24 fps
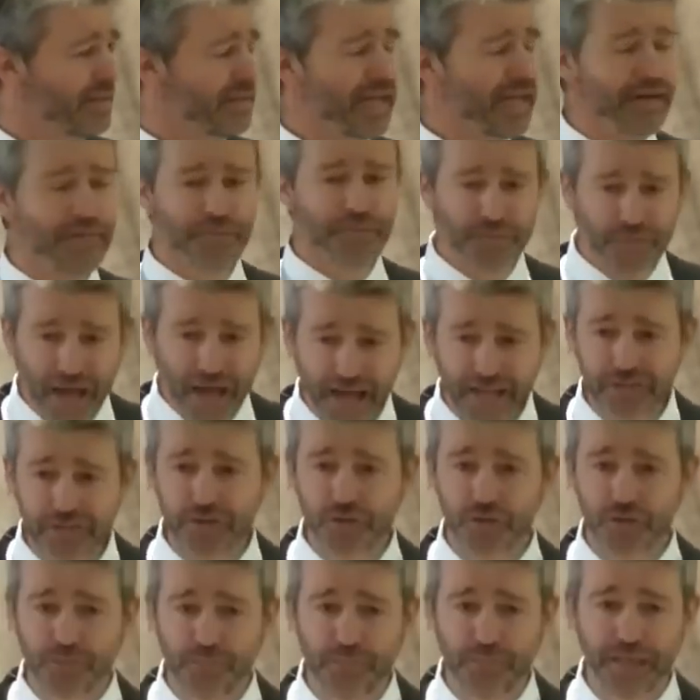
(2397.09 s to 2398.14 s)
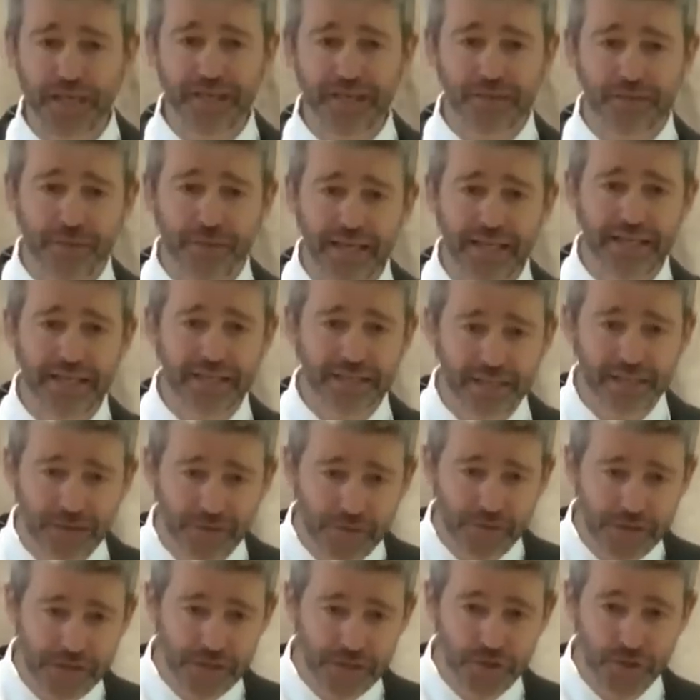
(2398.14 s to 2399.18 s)
Now that should be a great
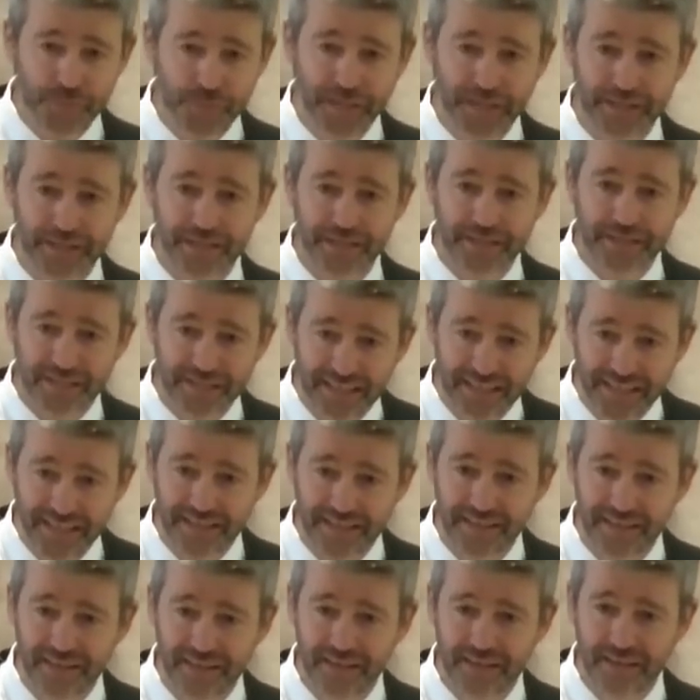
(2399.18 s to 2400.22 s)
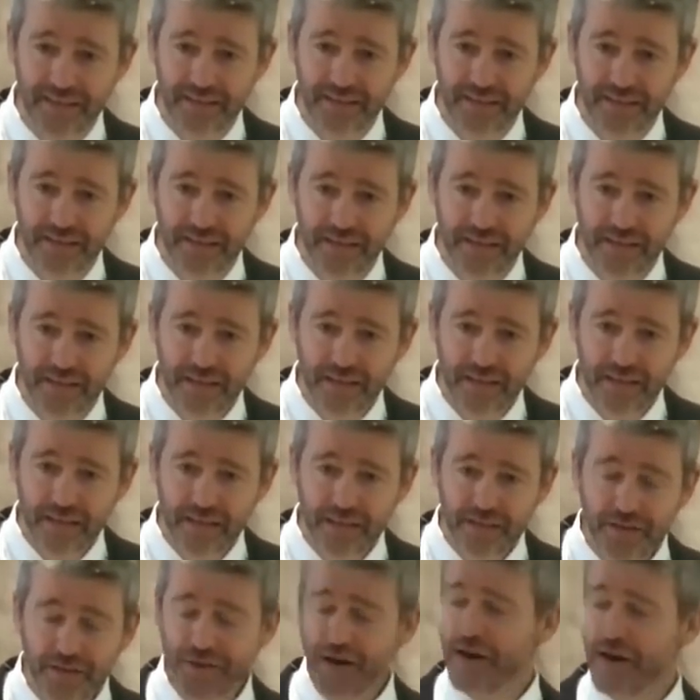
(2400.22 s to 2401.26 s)
encouragement, isn't it?
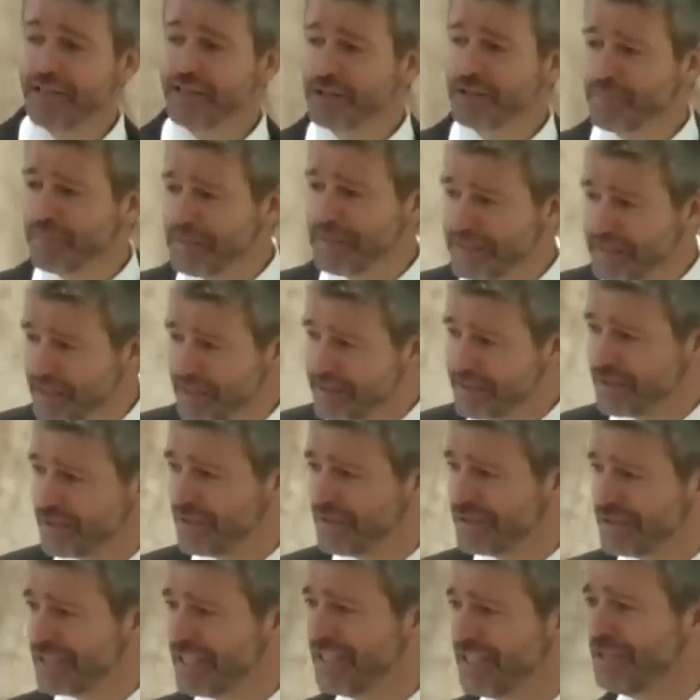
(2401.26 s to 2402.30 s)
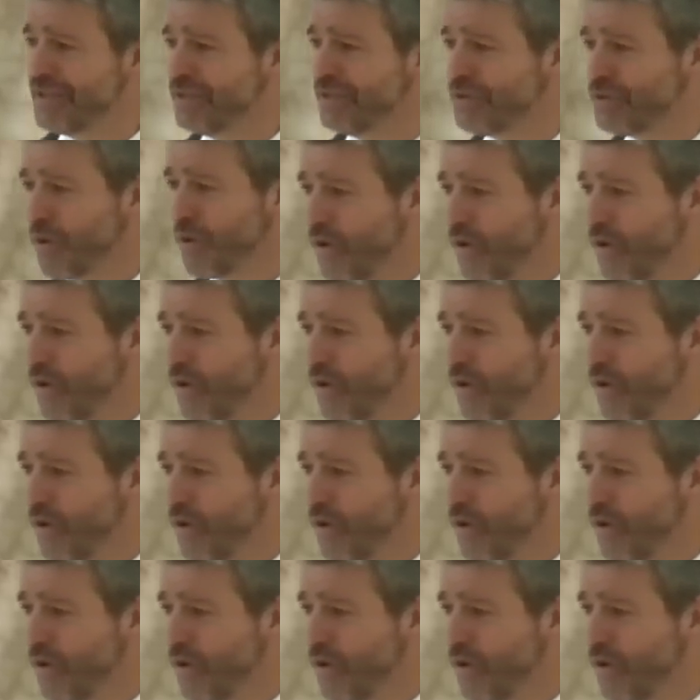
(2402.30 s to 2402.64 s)
Your husband doesn't see you